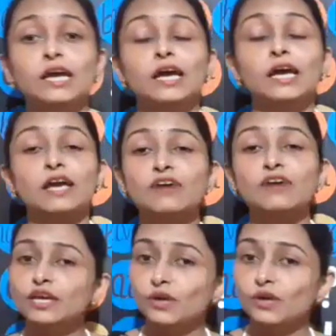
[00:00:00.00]
give
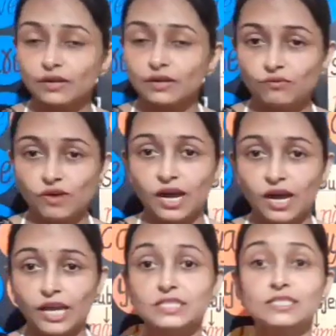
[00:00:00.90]
you
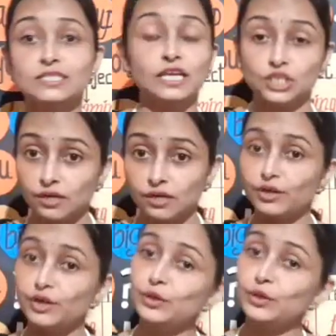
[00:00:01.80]
advice that children,
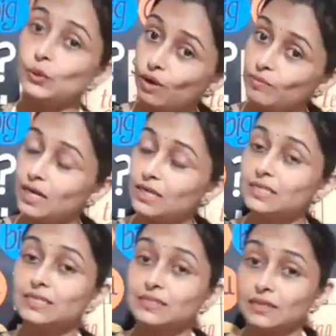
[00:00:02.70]
you all must
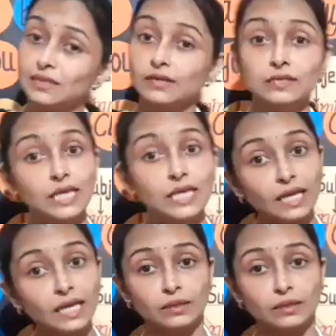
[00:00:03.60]
study
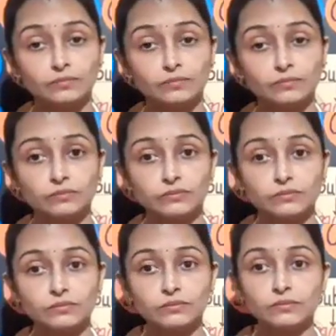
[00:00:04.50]
daily.
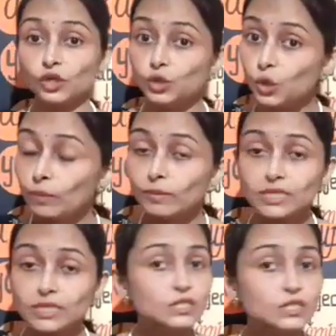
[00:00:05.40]
You all
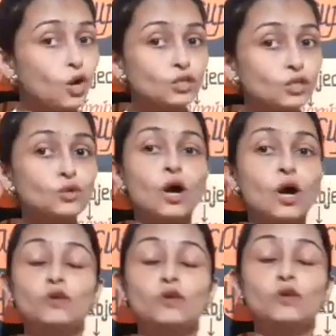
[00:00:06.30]
must not go out
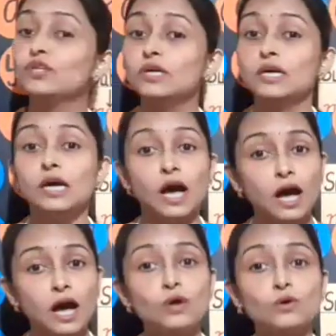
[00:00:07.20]
of the
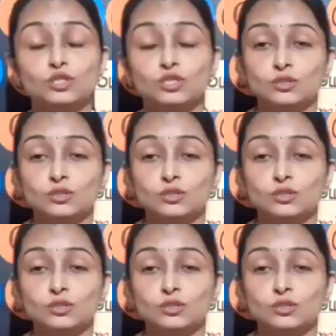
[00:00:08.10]
house